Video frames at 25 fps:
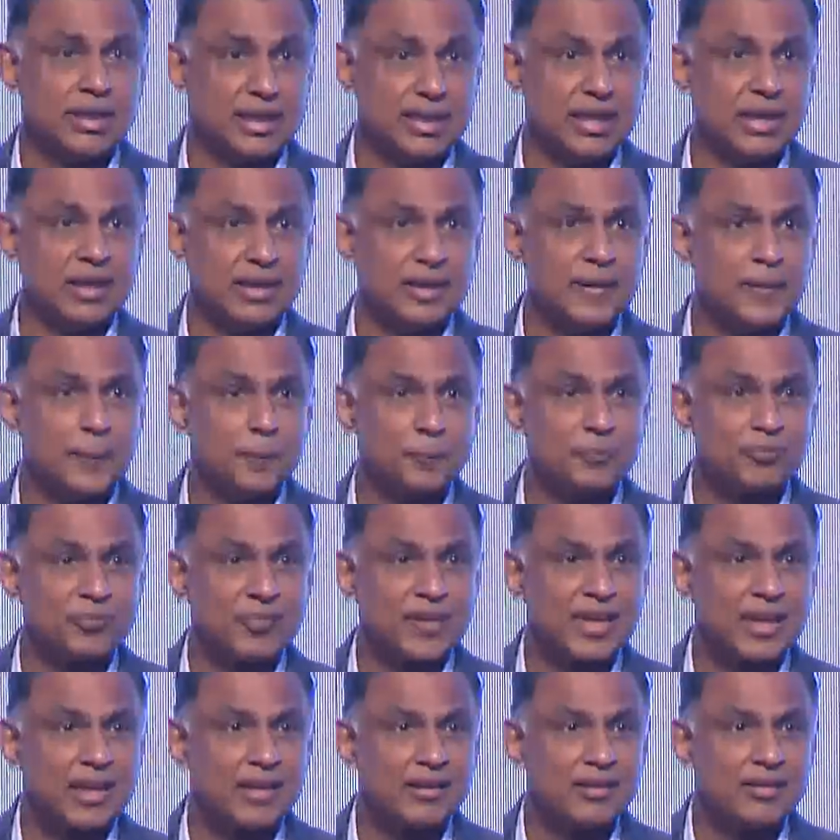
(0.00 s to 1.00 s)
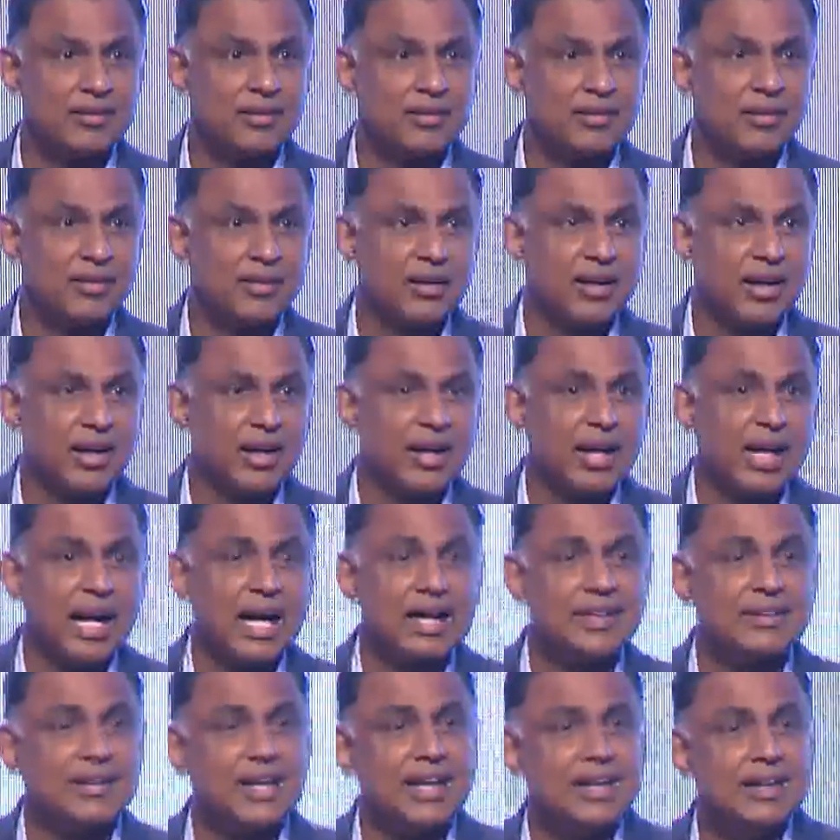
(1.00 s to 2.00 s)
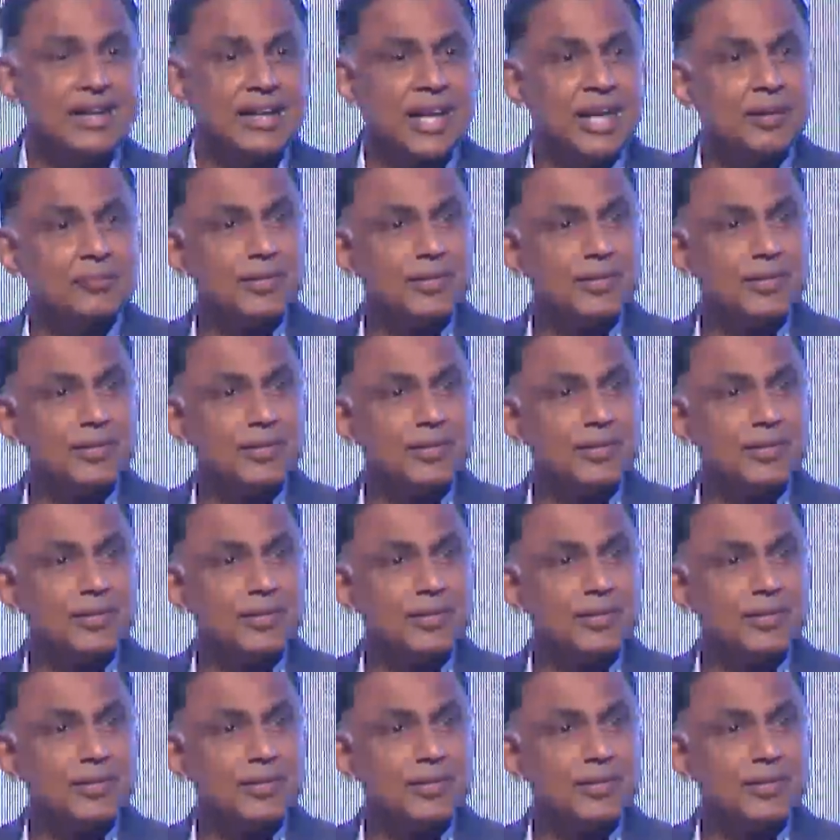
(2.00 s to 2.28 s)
did. And then came